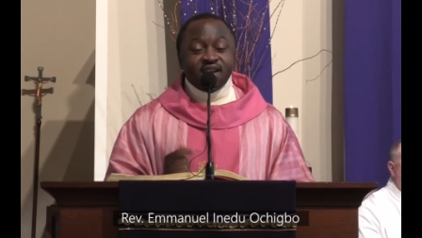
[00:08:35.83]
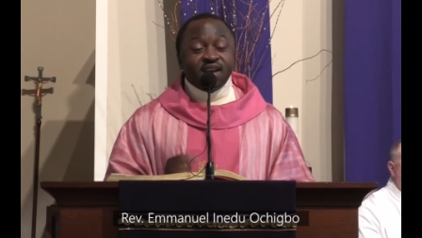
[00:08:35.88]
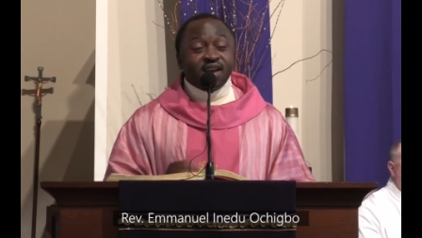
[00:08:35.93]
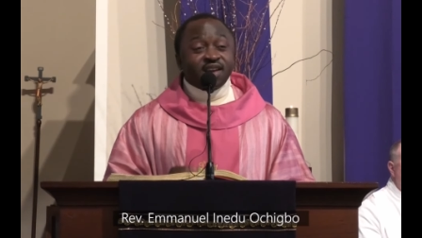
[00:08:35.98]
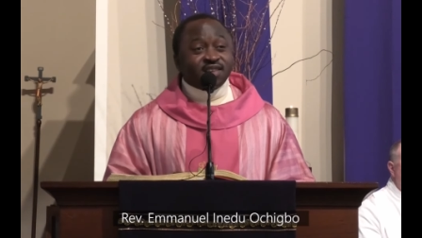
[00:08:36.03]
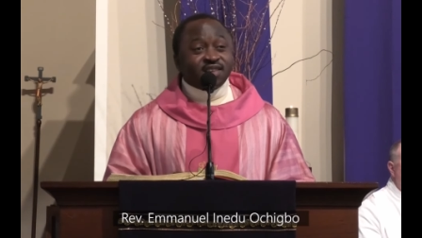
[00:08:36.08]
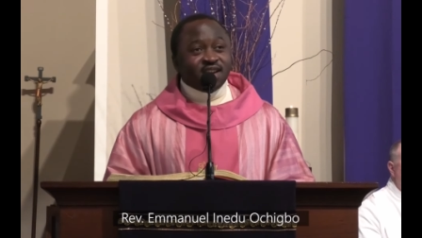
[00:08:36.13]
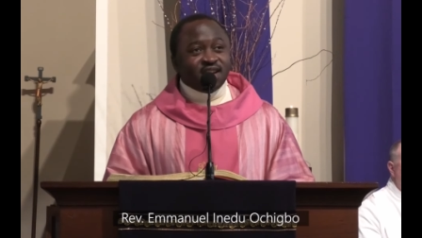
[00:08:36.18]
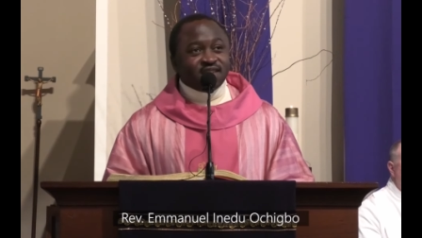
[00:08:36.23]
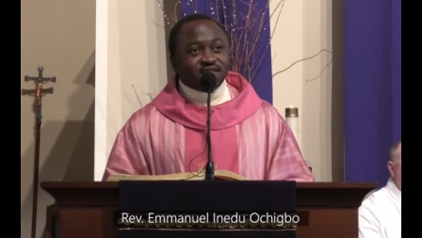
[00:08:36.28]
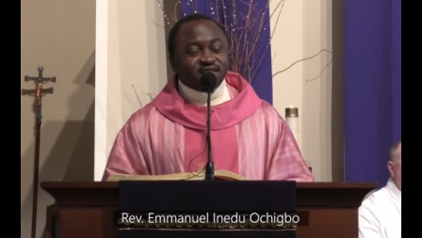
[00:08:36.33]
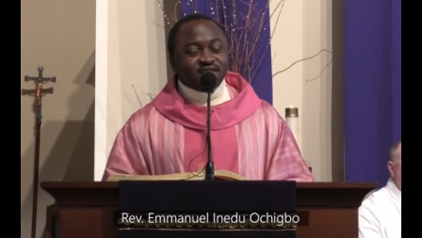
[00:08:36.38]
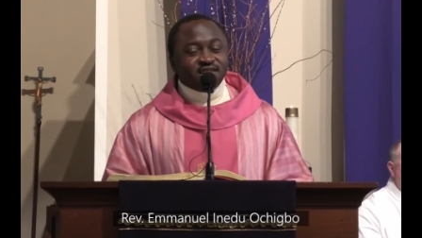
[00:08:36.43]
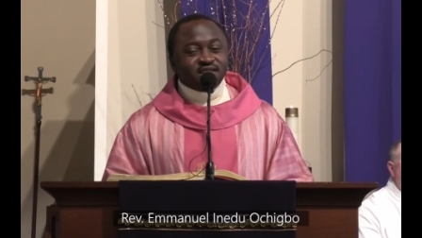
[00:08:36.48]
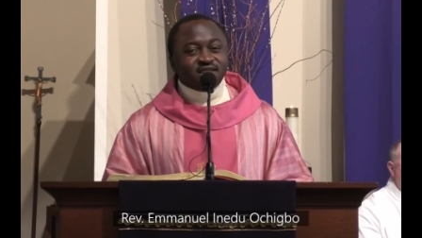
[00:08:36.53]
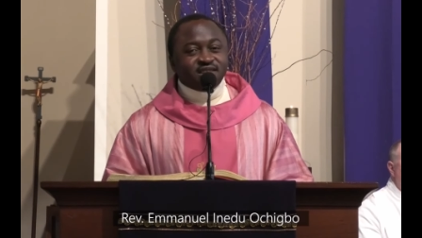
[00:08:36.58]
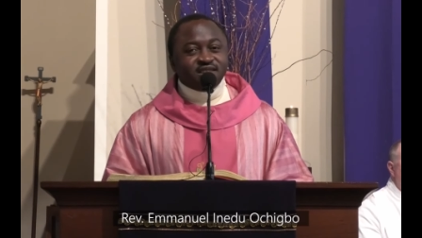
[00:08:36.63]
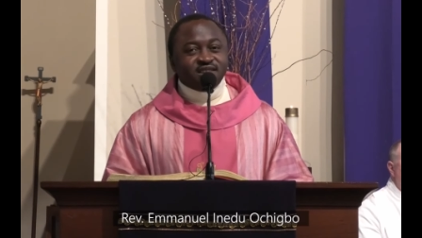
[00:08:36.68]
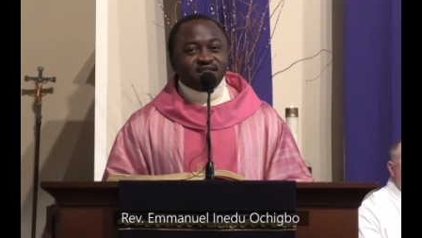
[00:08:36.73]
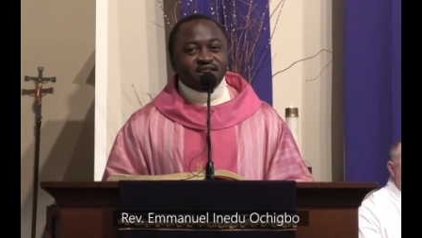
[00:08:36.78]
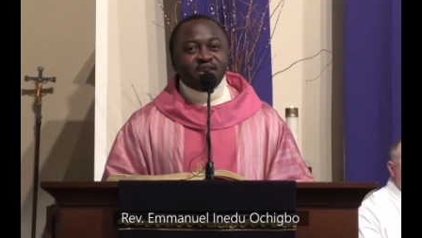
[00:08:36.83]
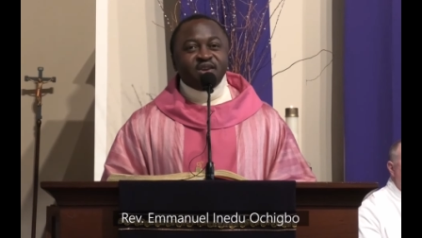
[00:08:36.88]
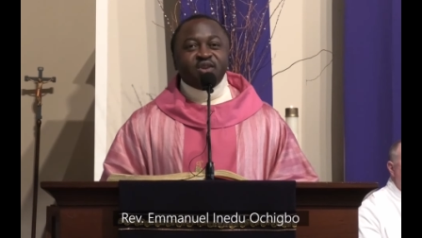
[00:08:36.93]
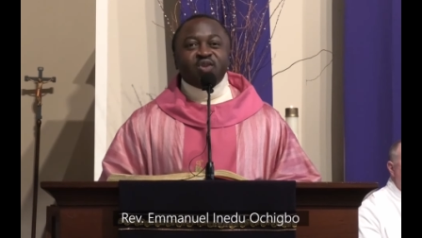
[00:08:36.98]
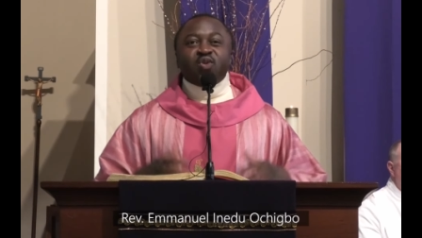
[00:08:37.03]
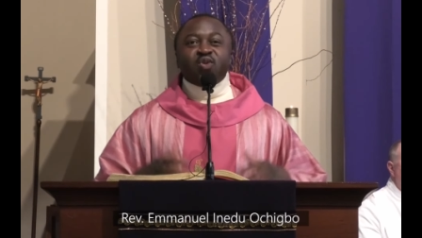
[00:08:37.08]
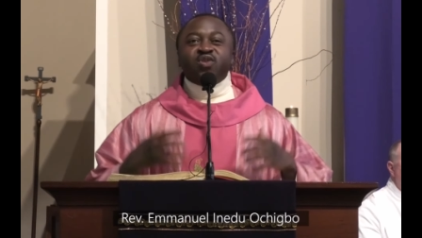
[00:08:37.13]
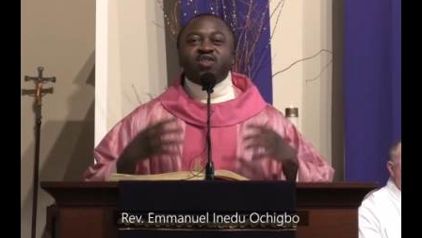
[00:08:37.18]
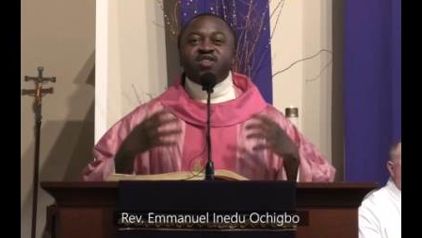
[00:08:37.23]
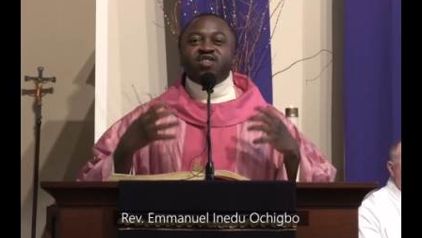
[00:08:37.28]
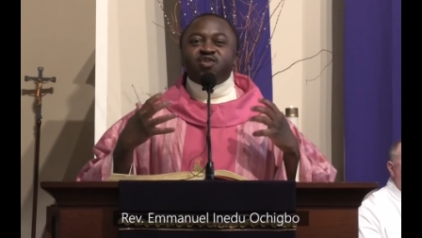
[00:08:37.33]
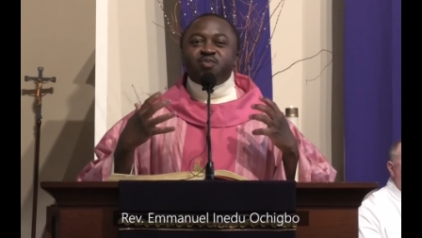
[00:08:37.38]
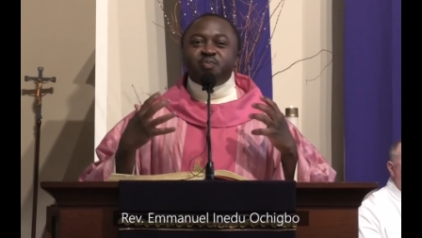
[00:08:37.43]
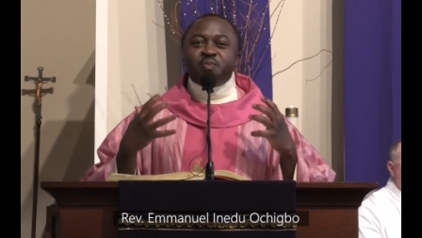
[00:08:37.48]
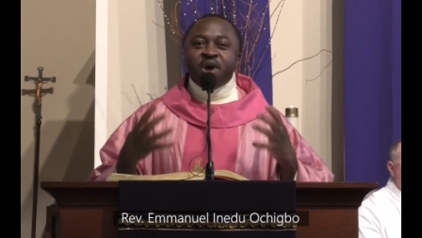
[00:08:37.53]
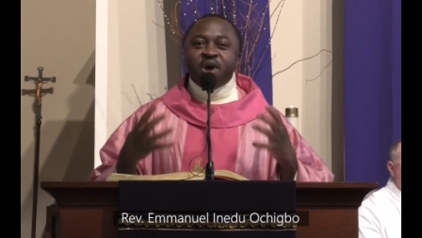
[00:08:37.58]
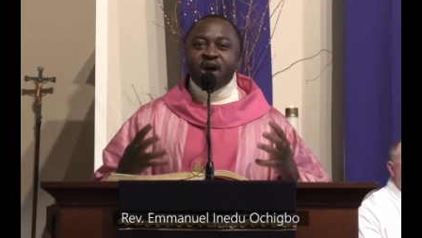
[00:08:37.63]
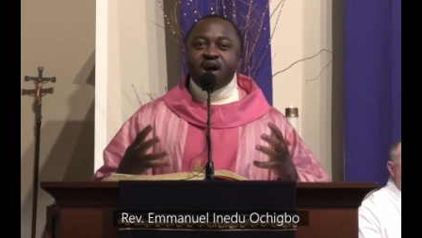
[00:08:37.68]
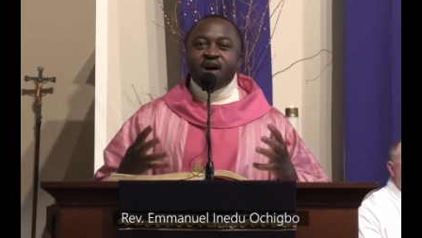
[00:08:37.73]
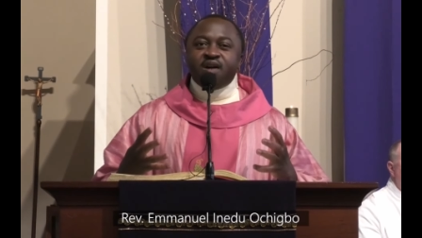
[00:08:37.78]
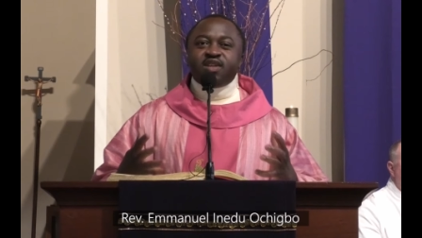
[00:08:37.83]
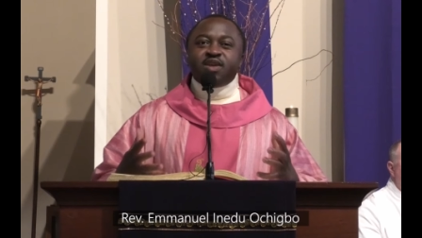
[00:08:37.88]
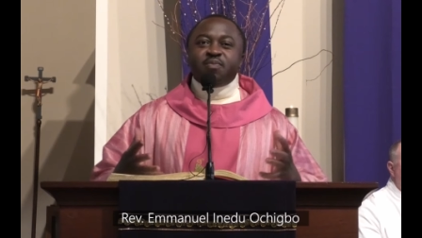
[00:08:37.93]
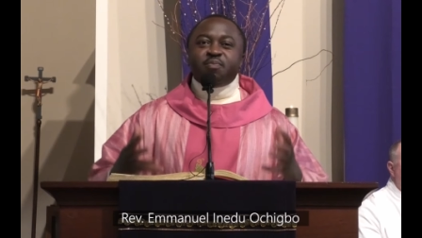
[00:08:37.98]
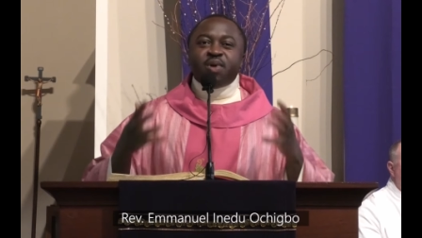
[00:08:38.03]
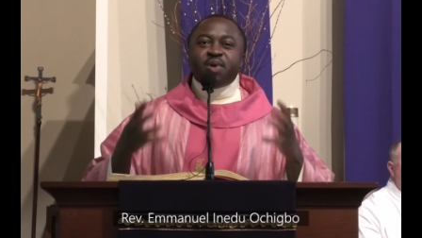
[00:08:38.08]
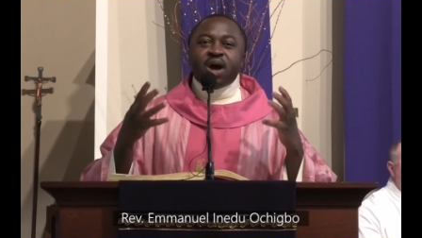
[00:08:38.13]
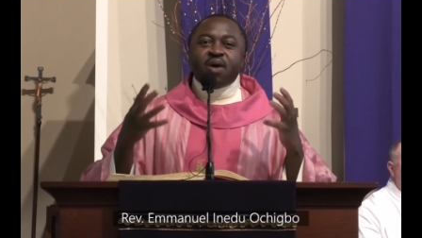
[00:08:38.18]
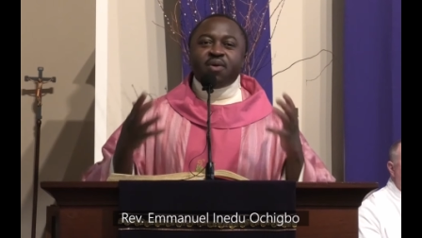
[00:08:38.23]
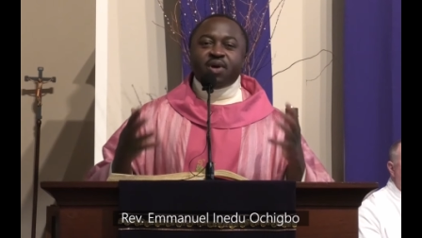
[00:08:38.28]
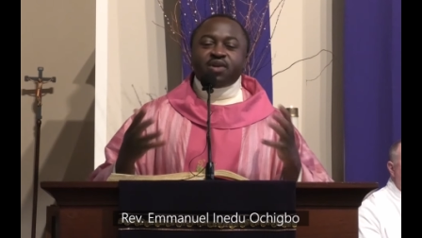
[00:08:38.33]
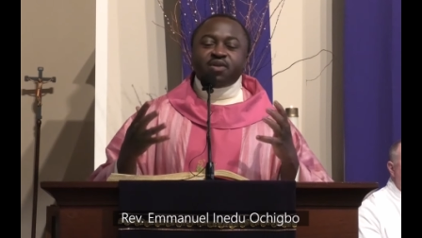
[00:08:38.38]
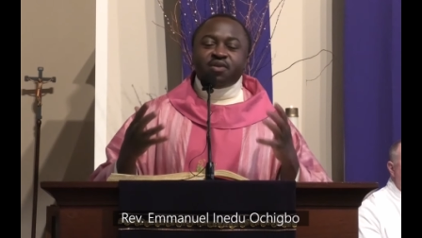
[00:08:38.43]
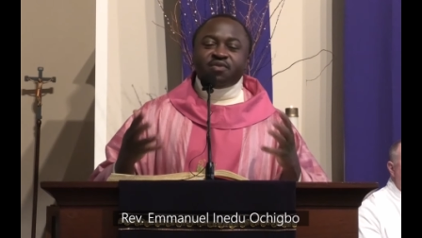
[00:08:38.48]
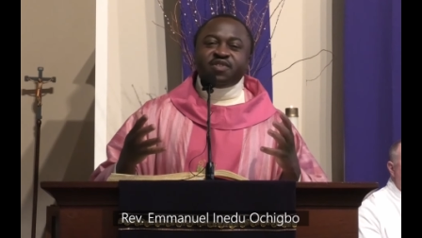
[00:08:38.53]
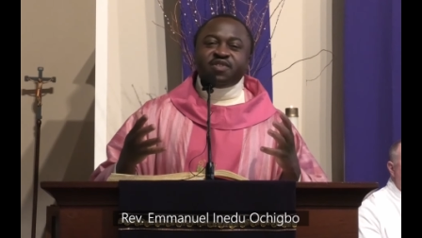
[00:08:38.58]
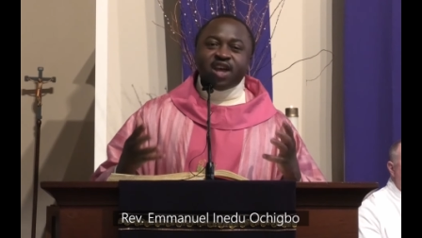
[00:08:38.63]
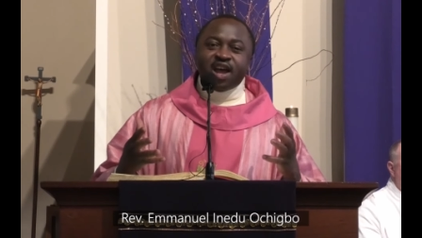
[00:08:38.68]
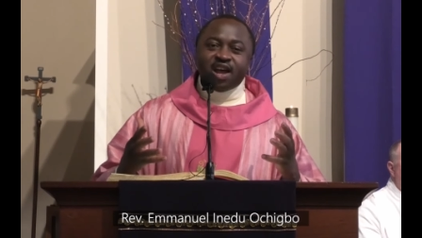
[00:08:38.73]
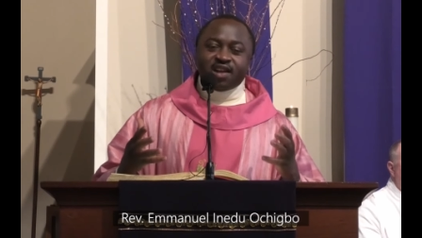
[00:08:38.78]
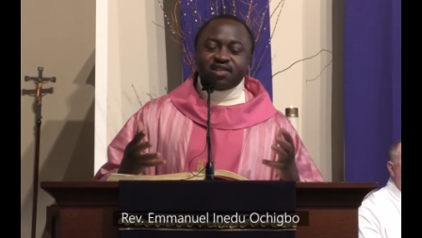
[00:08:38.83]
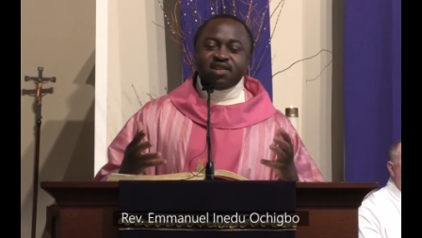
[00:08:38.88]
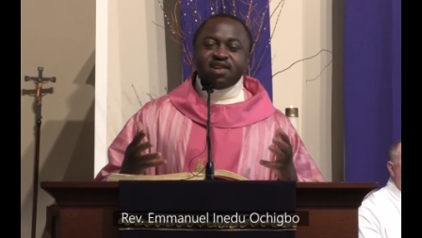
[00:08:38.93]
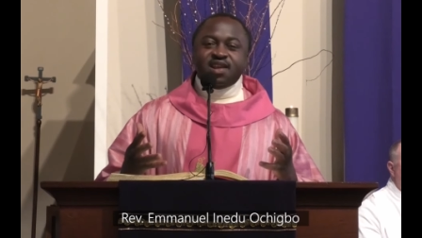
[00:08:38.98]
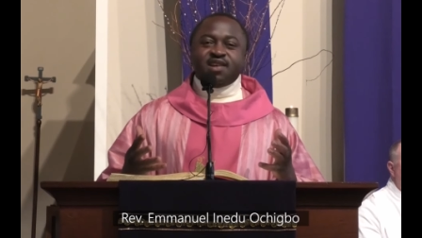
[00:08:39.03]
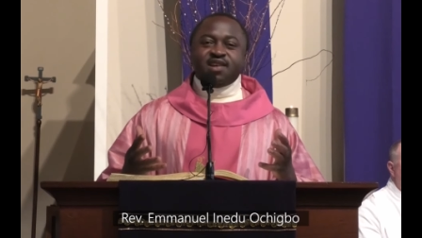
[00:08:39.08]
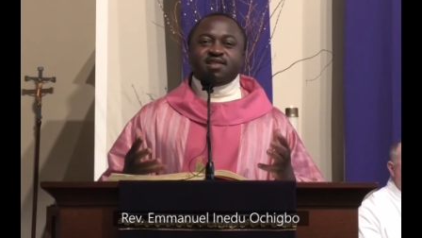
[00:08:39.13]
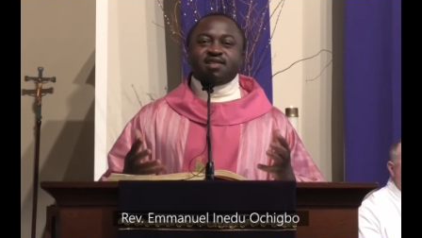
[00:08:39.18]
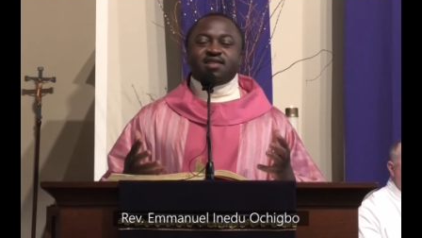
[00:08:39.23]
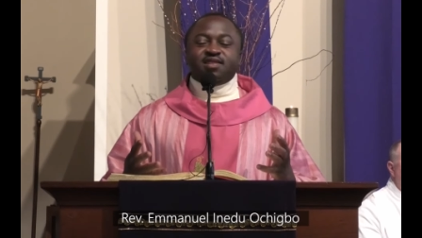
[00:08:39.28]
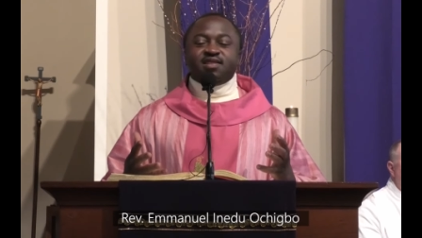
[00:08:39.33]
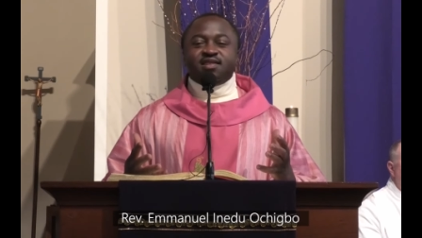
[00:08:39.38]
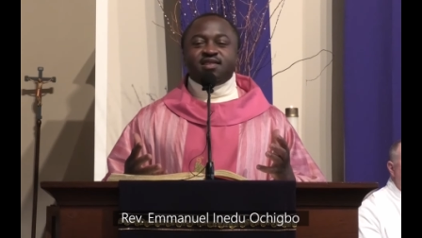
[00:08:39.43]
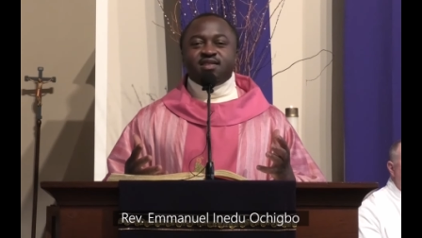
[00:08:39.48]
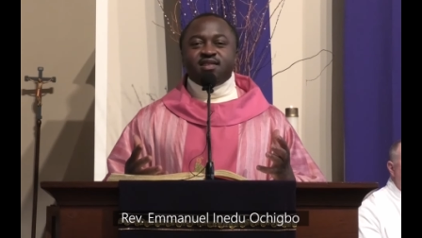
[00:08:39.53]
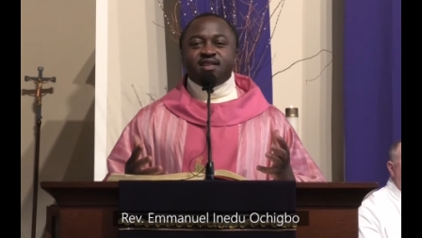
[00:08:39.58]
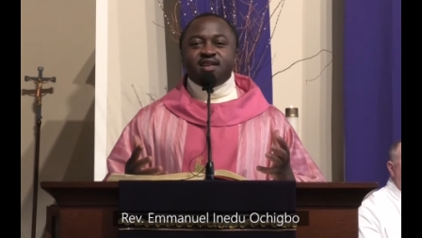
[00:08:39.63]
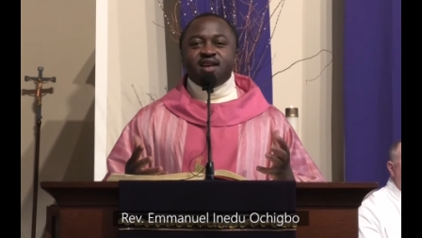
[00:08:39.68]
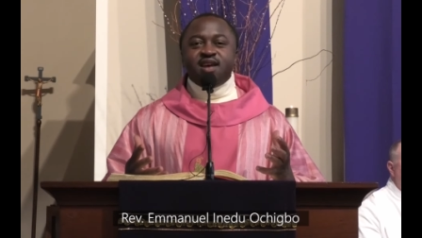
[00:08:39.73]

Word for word: And that is to dispel the power of darkness